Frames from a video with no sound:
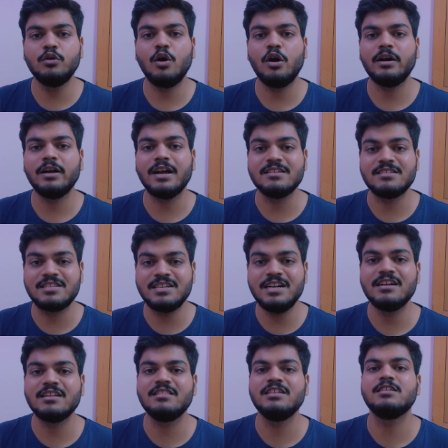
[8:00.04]
not
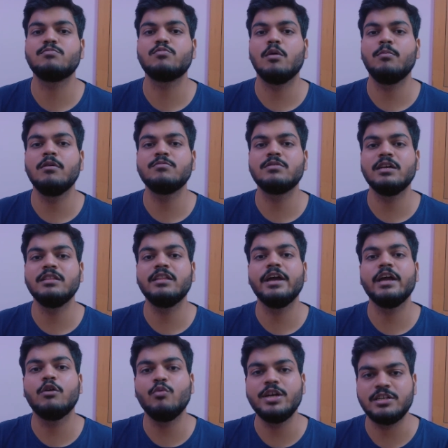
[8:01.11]
consider these problems in the
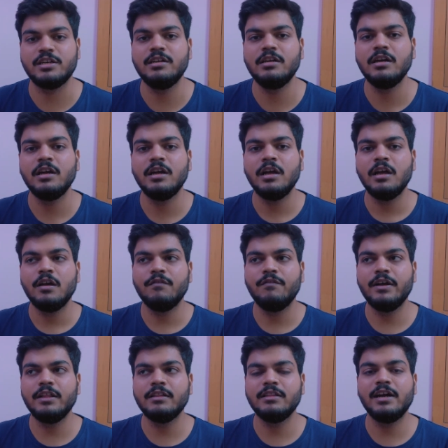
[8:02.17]
equation
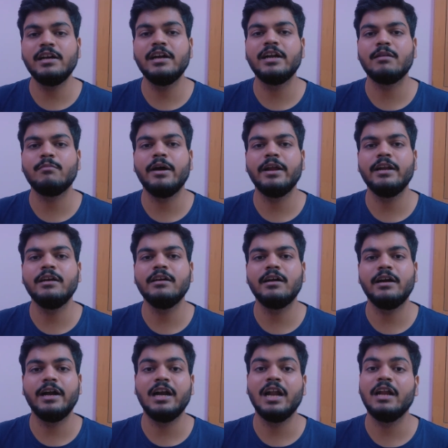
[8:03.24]
when they are determining
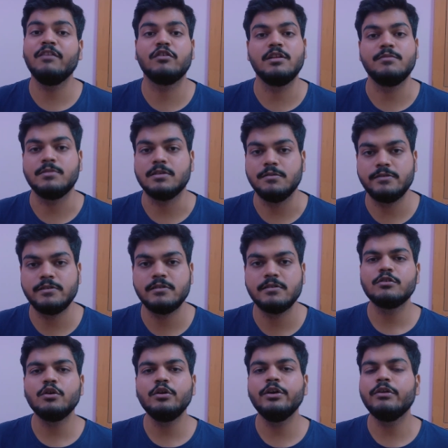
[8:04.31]
a deadline for themselves.
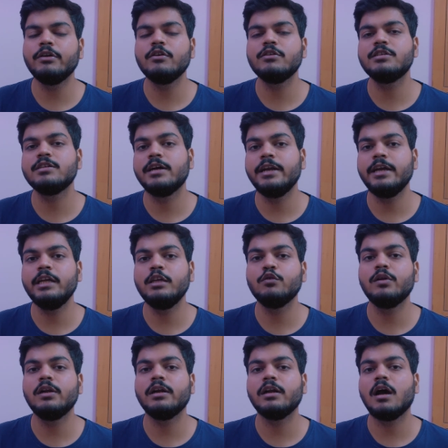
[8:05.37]
So during your journey, you
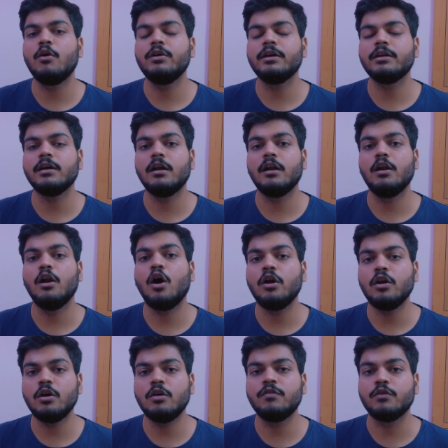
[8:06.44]
will encounter a
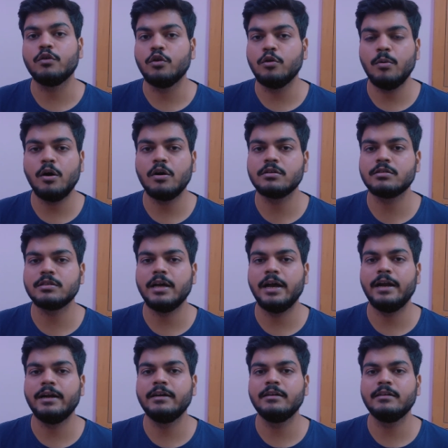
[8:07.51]
lot of roadblocks
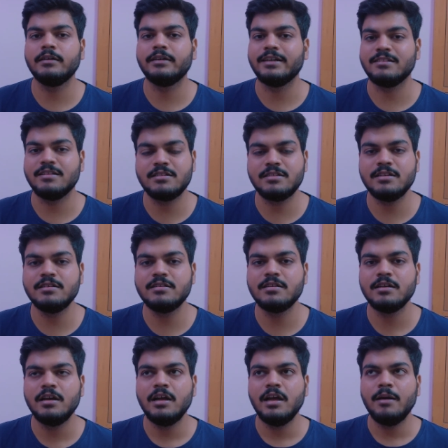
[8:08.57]
and resistance.
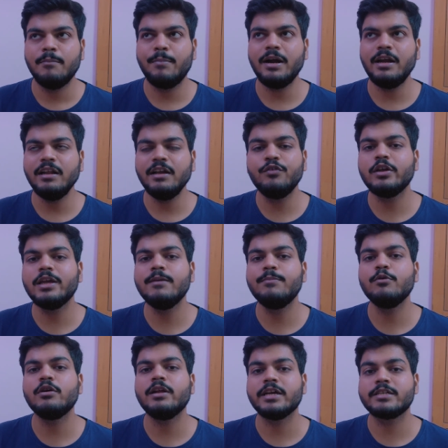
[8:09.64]
But if you keep
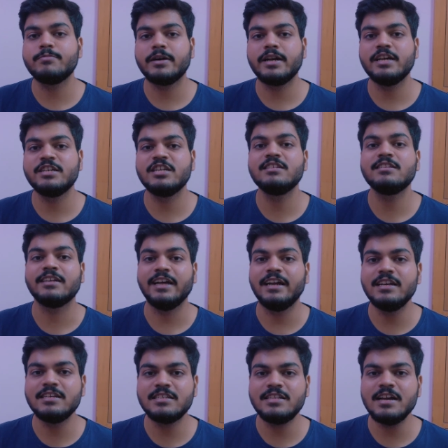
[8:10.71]
your expectations
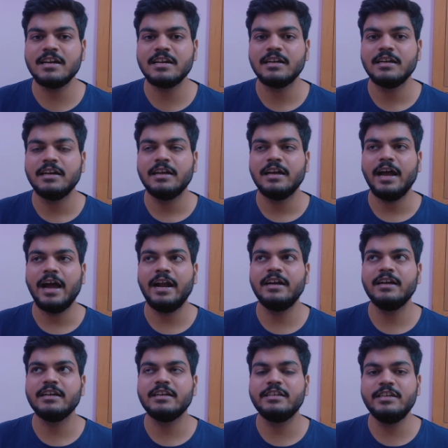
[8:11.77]
realistic
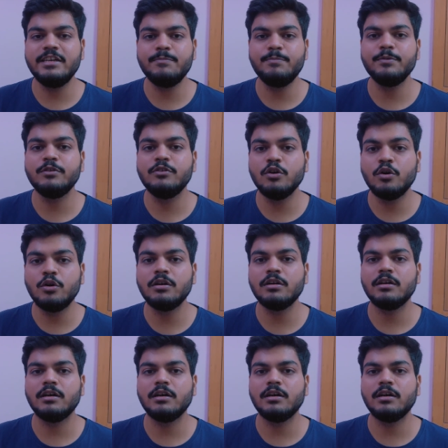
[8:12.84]
and keep your